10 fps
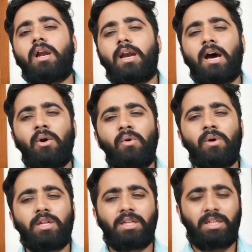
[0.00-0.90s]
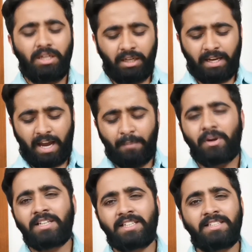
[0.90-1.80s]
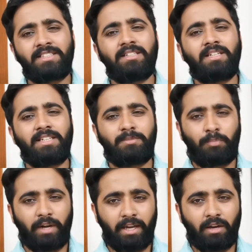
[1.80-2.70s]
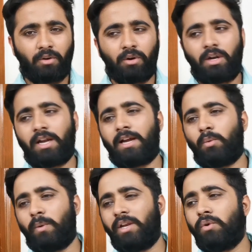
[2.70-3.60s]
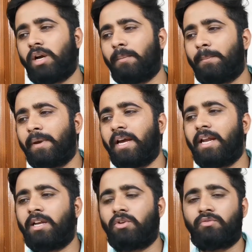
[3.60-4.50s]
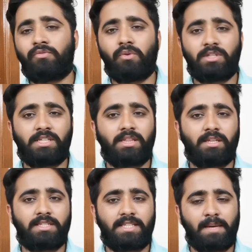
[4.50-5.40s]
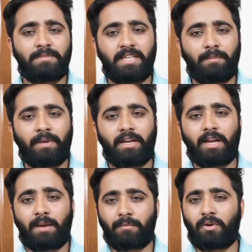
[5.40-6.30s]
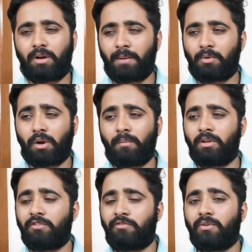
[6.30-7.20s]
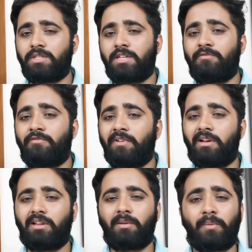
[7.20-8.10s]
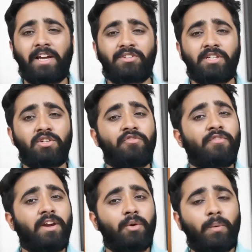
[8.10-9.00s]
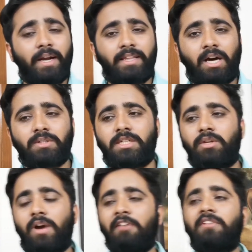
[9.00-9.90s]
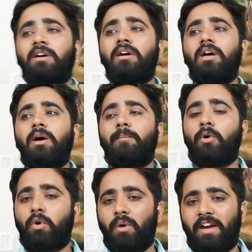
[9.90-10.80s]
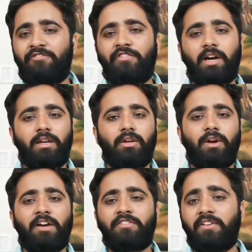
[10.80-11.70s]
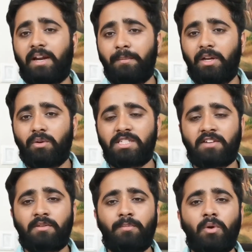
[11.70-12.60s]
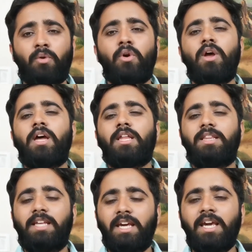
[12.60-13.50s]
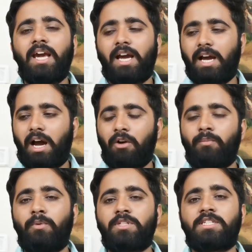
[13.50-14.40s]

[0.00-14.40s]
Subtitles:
Now, the camera sensor is pretty old, and when you compare it to phones in the same segment, I'm talking about the phones in the price range of 15 to 20,000. You have the Poco F1, you have the Redmi Note 7 Pro. They output